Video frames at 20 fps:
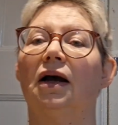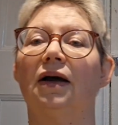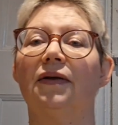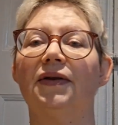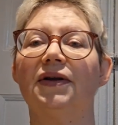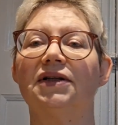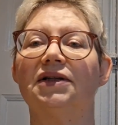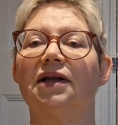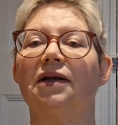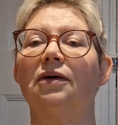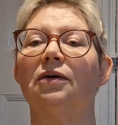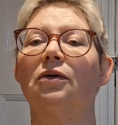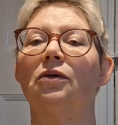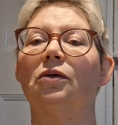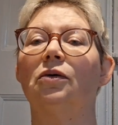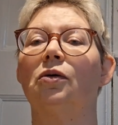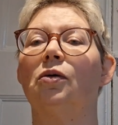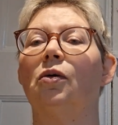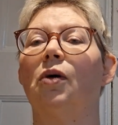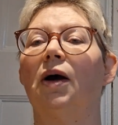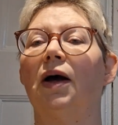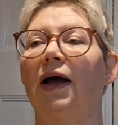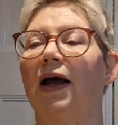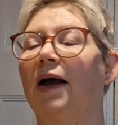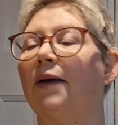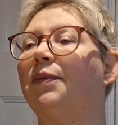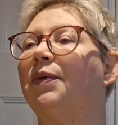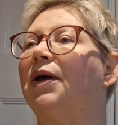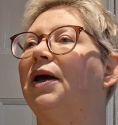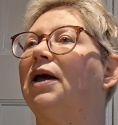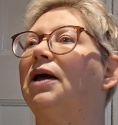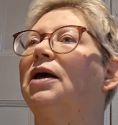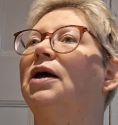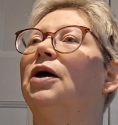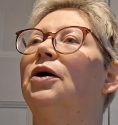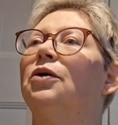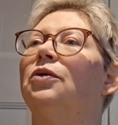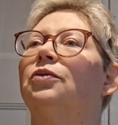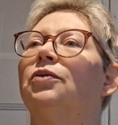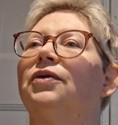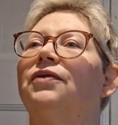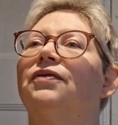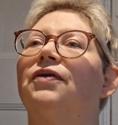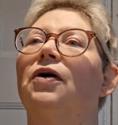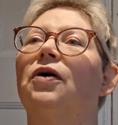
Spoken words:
And they seem quite happy. We've